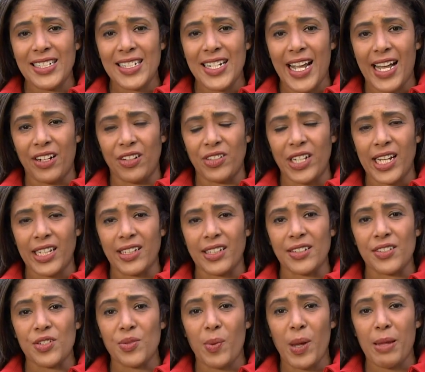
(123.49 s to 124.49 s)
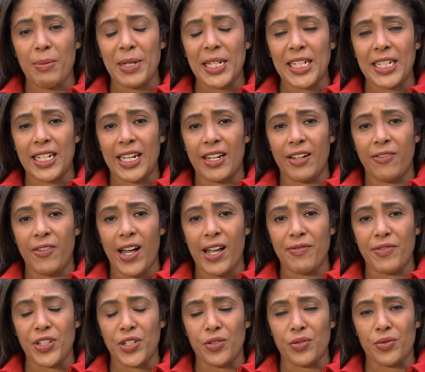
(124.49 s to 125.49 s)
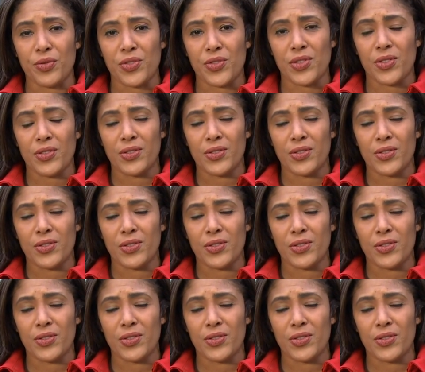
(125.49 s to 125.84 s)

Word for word: Seattle, Natalie Swaby, King 5 News.